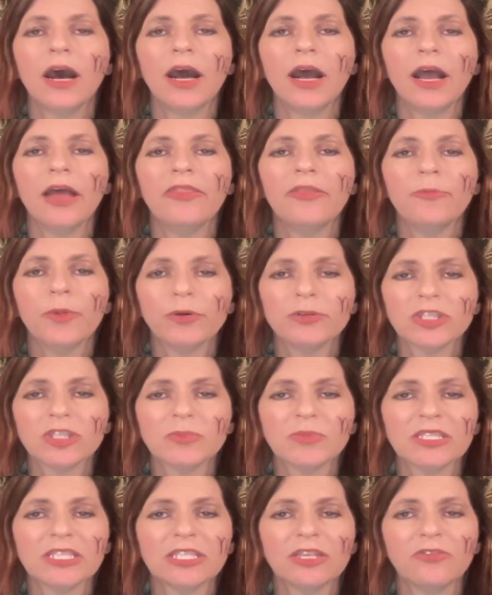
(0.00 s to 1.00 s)
And the most
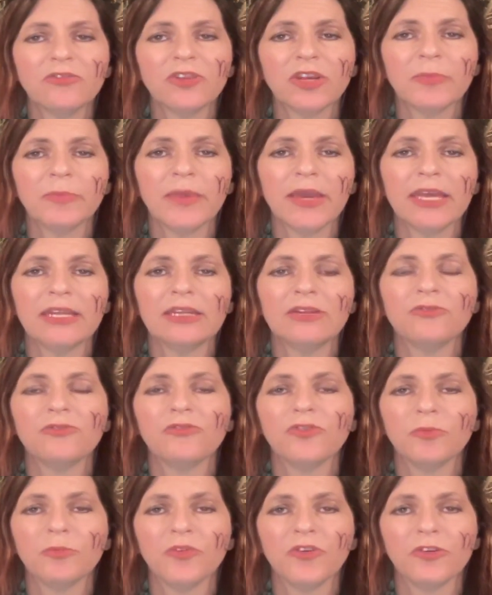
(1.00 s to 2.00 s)
specific maiden
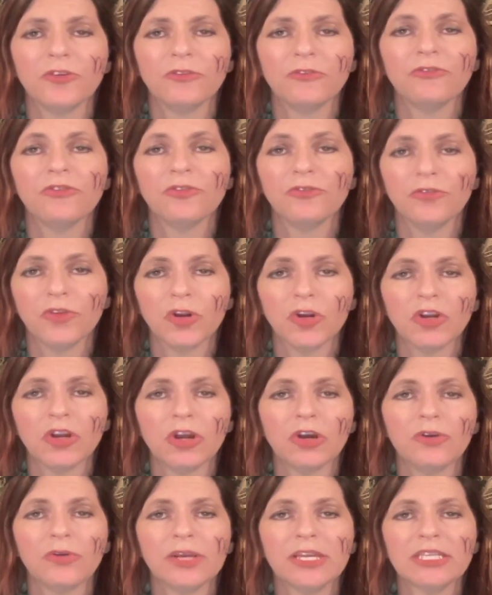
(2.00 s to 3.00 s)
for
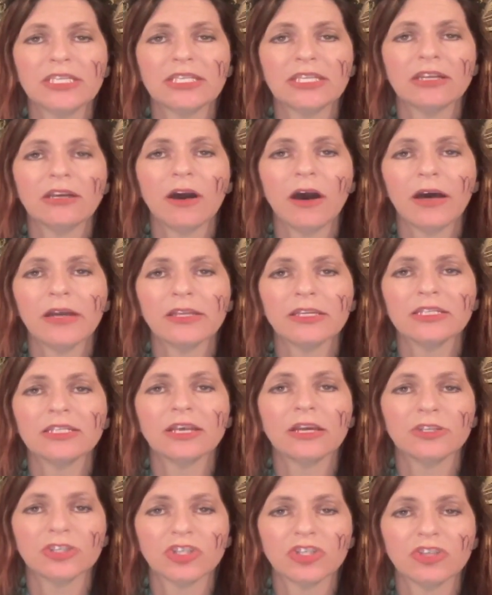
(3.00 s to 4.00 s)
Virgo is the goddess
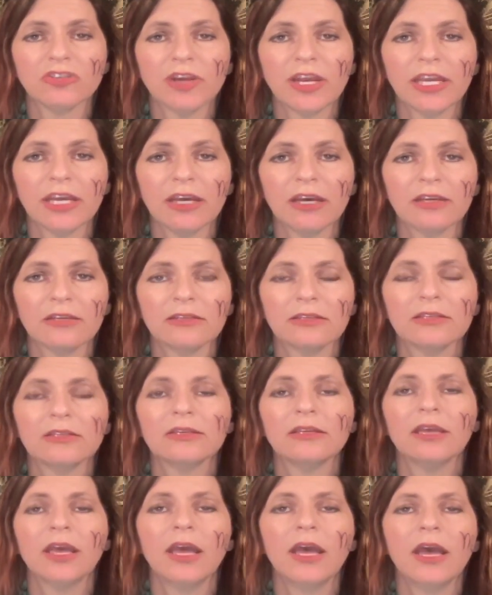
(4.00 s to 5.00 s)
Astrea.
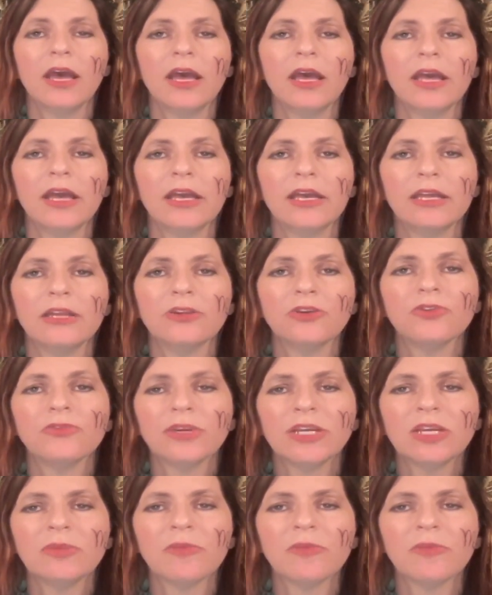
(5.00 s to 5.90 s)
In Greek